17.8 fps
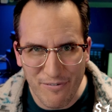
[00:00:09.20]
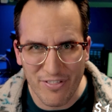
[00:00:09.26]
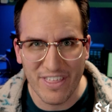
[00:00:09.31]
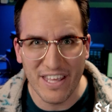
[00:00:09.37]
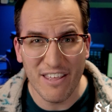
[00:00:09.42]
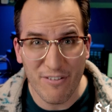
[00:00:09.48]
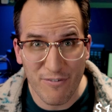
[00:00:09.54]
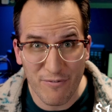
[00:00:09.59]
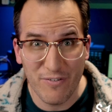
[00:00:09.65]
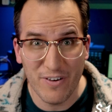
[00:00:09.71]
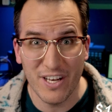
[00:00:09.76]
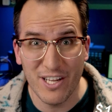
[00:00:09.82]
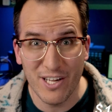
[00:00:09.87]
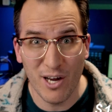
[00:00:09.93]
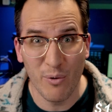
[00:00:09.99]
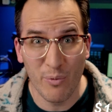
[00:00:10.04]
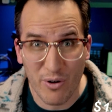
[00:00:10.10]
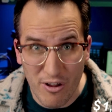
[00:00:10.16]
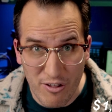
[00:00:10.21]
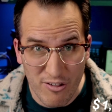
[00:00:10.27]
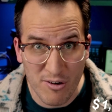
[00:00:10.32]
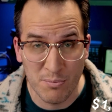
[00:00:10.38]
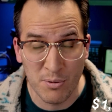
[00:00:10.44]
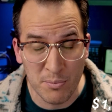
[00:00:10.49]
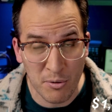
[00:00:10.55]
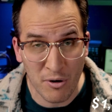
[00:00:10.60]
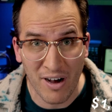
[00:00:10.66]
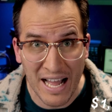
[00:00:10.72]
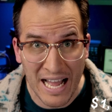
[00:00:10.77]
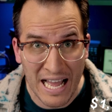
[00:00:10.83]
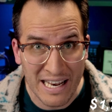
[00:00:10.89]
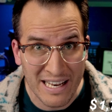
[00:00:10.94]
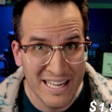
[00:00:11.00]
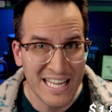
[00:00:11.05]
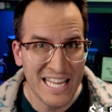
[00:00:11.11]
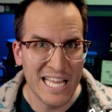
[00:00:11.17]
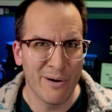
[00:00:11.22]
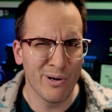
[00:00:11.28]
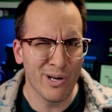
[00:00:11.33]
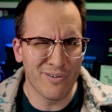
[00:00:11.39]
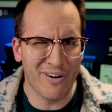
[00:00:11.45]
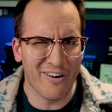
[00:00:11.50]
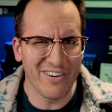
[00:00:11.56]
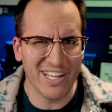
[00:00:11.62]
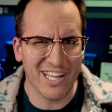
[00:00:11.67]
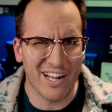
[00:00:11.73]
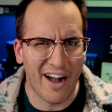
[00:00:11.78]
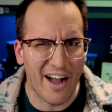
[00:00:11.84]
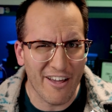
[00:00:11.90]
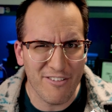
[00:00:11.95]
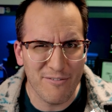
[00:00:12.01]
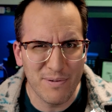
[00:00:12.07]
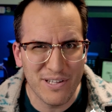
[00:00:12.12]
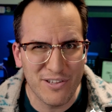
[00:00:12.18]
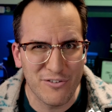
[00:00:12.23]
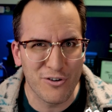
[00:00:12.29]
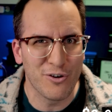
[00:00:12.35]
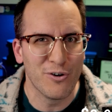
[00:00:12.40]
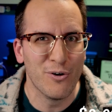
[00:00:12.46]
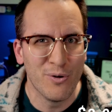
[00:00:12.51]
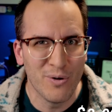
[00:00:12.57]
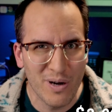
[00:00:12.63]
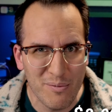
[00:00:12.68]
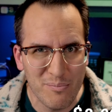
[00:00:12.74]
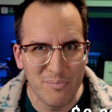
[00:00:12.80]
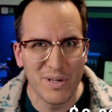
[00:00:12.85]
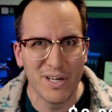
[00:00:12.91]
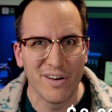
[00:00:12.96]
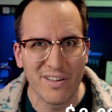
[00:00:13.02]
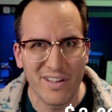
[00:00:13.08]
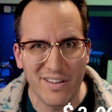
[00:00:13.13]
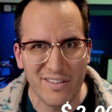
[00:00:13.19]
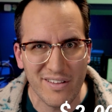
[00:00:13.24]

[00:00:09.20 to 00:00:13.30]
this video were a Super Bowl ad, it would have already cost me $2 million.